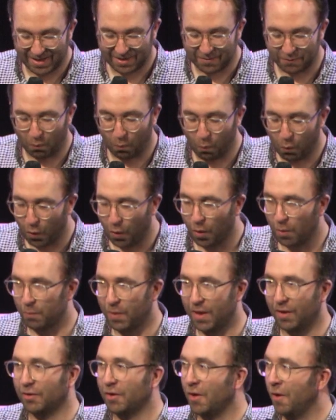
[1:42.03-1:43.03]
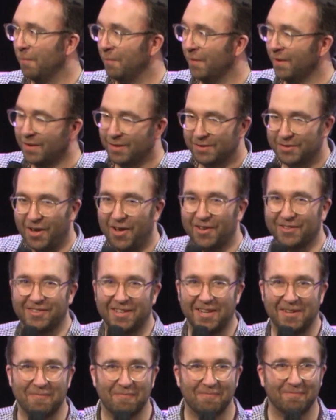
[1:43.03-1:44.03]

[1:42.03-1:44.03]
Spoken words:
give a warm welcome to Ozzy.